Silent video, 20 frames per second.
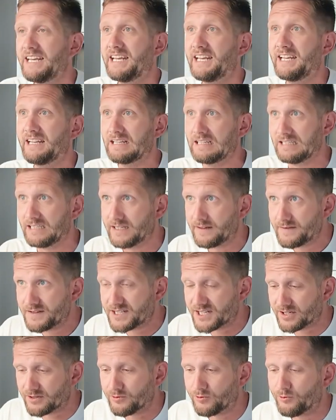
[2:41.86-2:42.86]
It
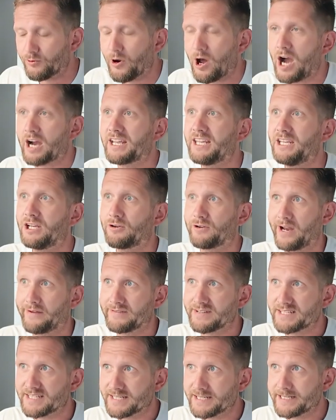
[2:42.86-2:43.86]
lives in rocky
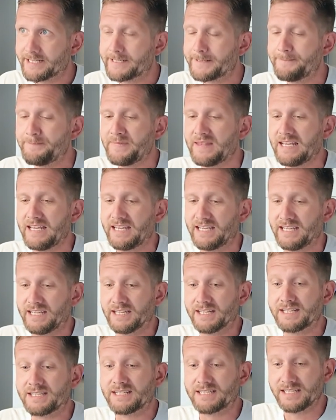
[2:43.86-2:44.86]
crevices.
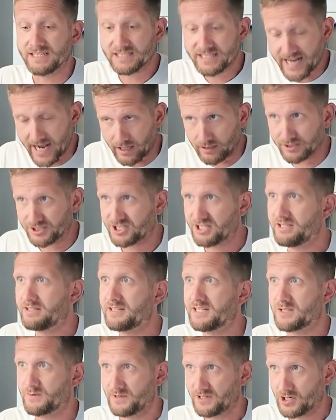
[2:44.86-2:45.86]
It's
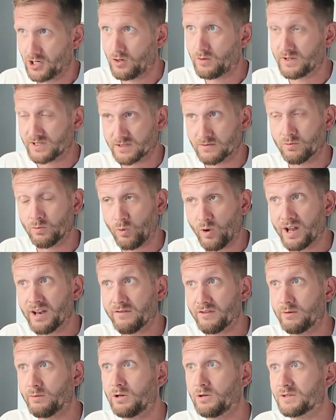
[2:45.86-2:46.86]
intelligent, as we know. It's one
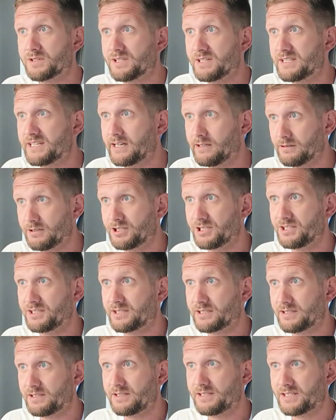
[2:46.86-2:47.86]
of the most
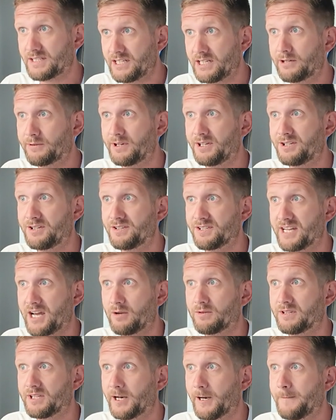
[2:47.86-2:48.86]
intelligent sea creatures
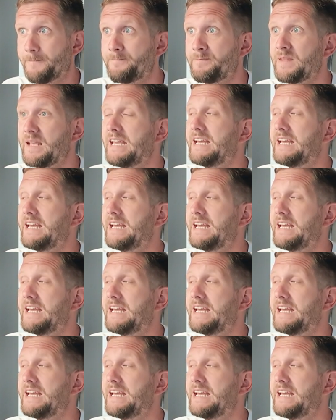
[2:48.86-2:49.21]
out there.